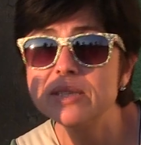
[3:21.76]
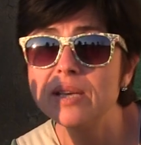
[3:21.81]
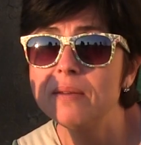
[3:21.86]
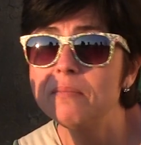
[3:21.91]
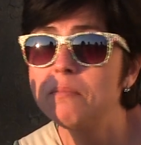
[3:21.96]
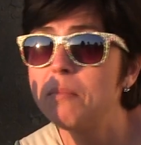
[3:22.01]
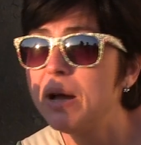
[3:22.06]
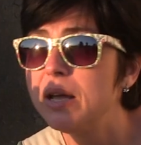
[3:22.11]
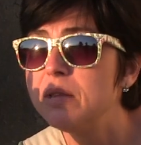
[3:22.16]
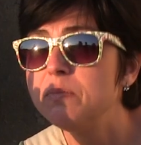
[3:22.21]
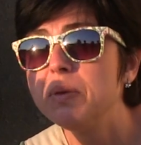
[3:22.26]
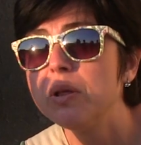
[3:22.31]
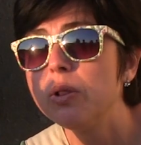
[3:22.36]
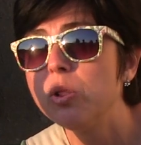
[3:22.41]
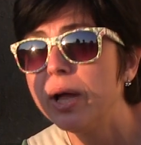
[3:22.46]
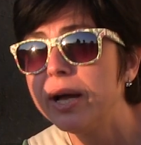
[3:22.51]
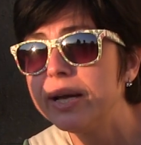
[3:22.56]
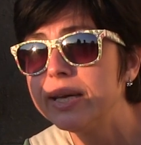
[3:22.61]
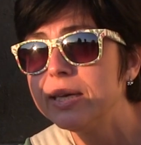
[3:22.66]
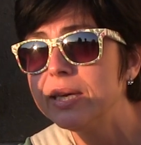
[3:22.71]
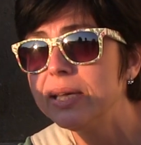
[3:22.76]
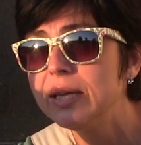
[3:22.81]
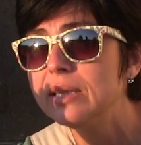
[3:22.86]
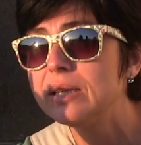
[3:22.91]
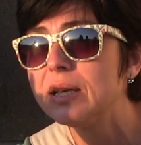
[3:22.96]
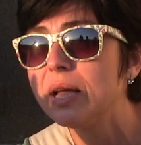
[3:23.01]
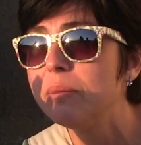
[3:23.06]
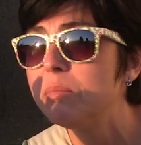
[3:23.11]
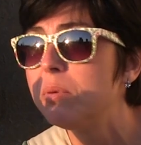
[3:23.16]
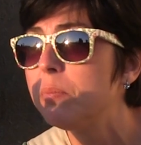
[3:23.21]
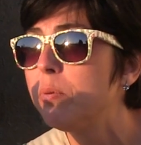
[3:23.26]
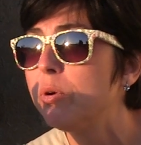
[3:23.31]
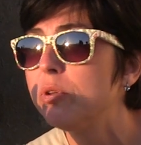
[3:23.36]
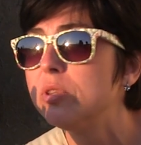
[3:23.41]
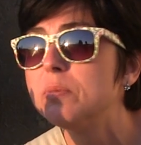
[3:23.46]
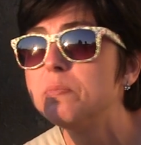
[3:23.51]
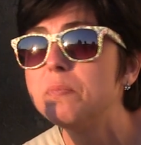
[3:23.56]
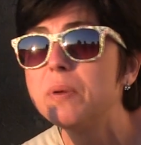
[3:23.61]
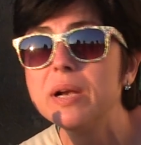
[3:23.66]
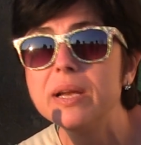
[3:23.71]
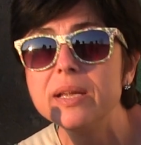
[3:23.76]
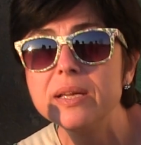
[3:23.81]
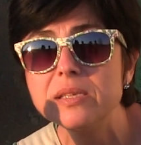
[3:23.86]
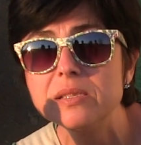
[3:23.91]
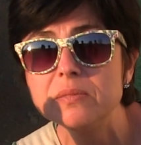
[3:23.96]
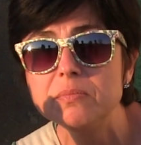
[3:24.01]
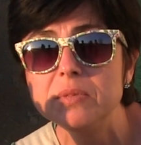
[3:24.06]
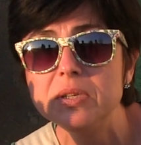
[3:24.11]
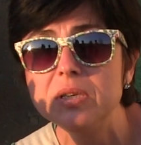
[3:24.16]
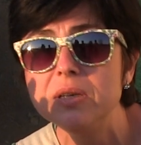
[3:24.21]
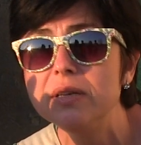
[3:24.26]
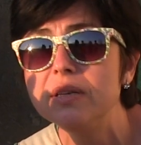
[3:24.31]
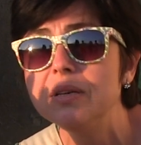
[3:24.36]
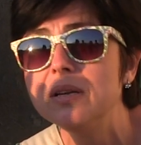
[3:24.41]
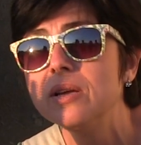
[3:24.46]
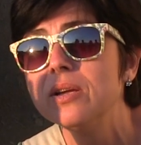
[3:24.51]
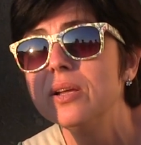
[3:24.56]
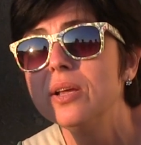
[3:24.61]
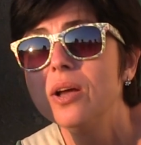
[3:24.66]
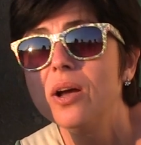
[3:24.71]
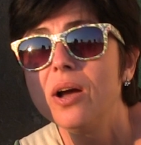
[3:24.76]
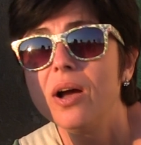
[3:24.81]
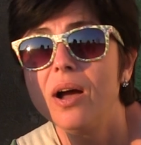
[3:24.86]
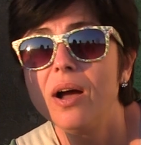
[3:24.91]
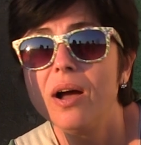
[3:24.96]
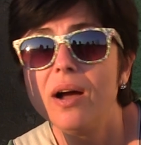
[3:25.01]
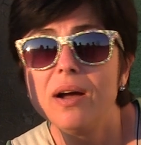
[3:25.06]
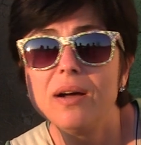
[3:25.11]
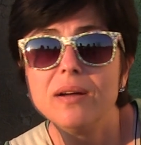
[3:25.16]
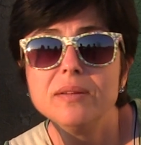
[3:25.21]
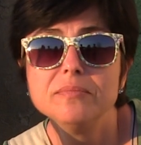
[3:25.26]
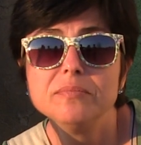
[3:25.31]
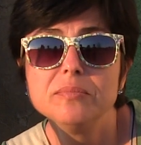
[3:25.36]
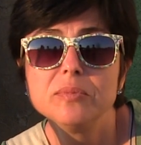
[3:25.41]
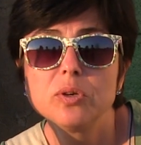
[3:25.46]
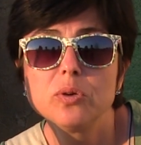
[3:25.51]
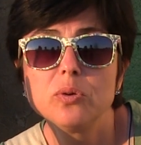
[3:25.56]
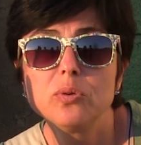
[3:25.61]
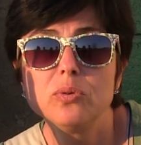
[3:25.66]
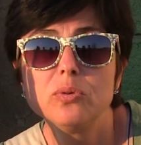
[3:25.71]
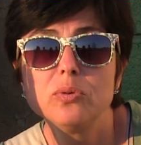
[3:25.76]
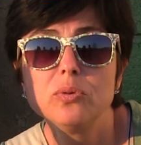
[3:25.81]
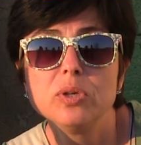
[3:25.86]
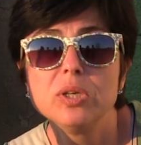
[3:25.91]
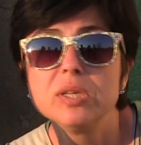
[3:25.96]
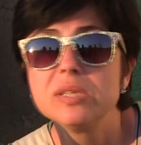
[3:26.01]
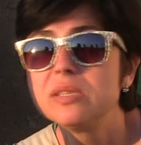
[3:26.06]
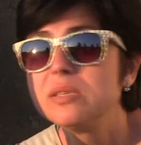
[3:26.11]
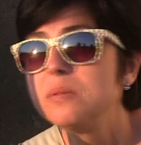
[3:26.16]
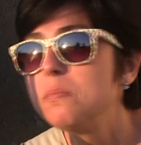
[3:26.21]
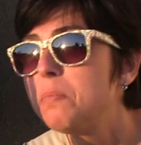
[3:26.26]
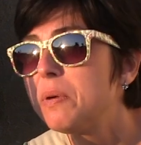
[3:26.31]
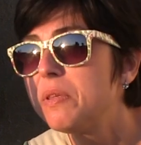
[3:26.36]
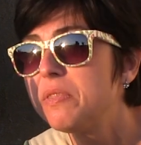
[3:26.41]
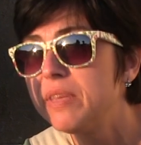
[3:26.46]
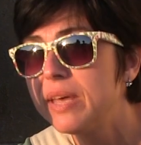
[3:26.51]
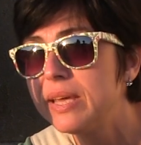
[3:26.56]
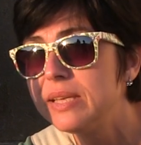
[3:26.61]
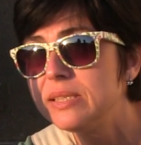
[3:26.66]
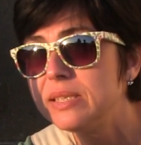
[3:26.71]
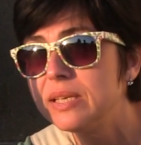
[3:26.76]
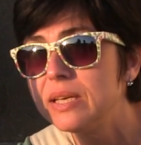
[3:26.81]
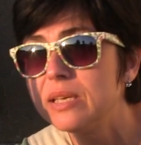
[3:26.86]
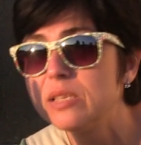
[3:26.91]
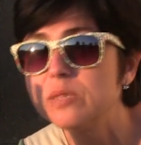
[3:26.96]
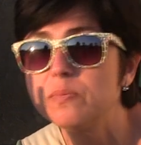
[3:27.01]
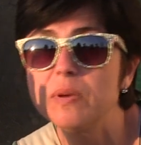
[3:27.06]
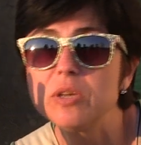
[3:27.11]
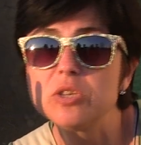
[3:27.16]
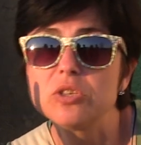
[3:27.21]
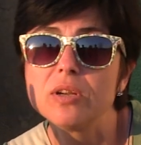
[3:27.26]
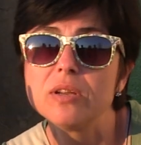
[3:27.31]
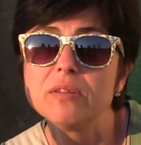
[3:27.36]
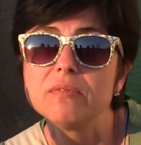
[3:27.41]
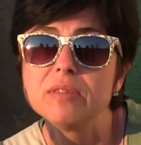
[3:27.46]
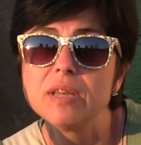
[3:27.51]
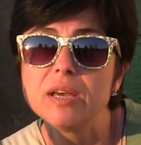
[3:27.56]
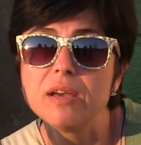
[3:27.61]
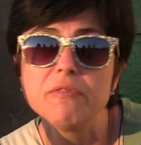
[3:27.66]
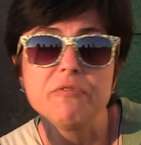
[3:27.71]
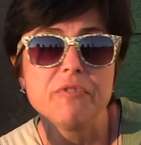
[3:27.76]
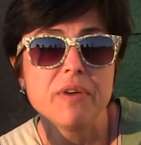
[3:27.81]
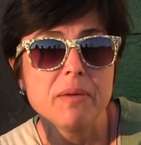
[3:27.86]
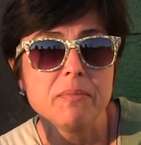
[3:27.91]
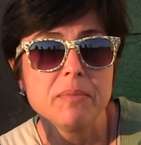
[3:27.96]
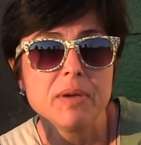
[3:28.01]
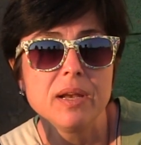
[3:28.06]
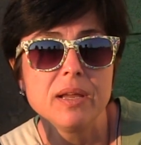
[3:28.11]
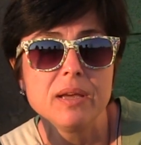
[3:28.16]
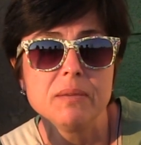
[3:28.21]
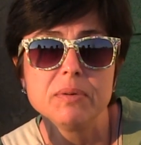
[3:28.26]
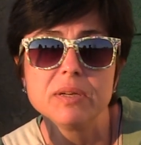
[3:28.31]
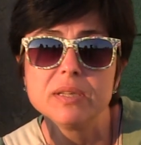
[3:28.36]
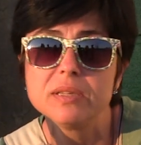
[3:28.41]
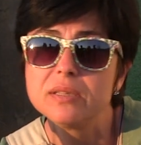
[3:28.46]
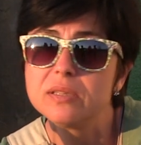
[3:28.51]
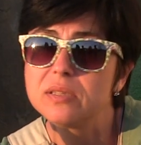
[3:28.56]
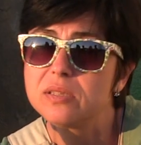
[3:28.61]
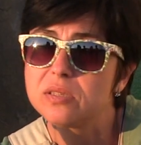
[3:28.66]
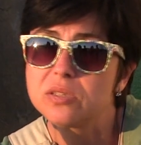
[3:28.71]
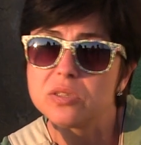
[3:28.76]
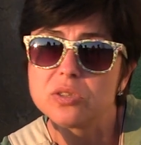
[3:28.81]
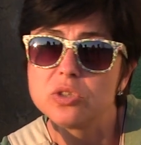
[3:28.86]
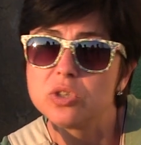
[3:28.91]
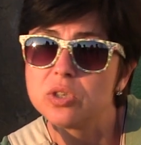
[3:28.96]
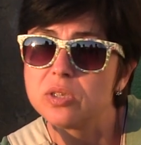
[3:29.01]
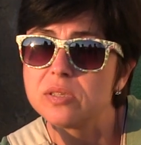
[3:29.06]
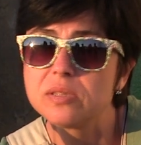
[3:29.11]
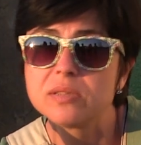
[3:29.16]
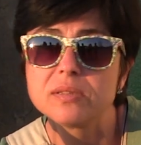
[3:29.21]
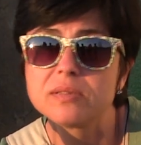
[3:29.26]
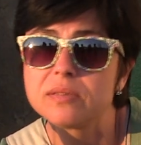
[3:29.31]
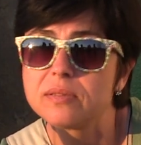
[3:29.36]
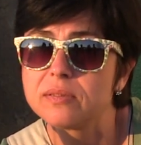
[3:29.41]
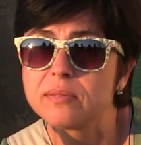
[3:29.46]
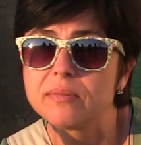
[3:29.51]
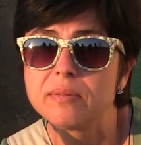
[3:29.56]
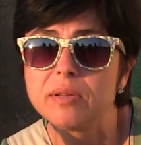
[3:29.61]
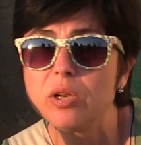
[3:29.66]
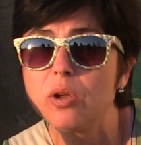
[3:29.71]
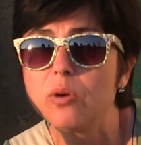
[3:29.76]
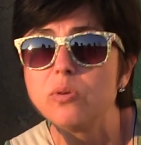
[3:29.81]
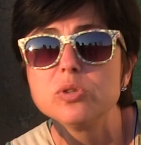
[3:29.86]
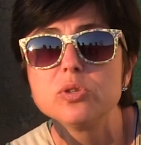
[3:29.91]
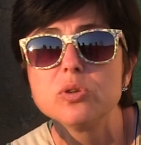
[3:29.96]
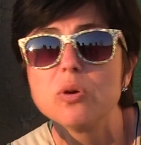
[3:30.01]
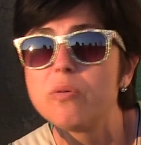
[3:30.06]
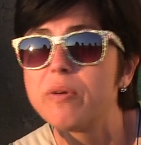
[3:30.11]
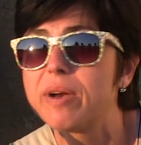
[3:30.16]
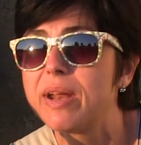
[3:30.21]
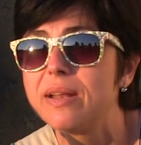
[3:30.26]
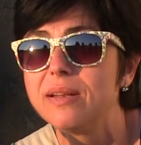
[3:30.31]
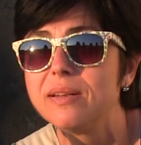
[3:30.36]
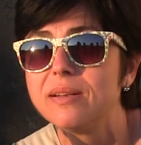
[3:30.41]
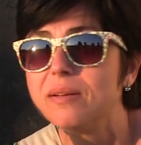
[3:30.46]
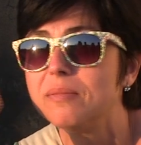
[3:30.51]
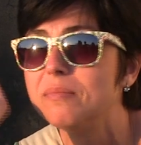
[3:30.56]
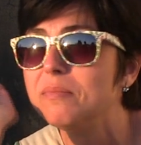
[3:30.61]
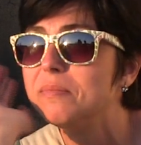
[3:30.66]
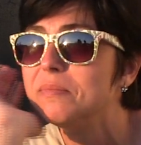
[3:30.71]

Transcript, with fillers: Some might be lucky and come upon a policeman who is sympathetic, especially if they're family, but it's just, you know, so random.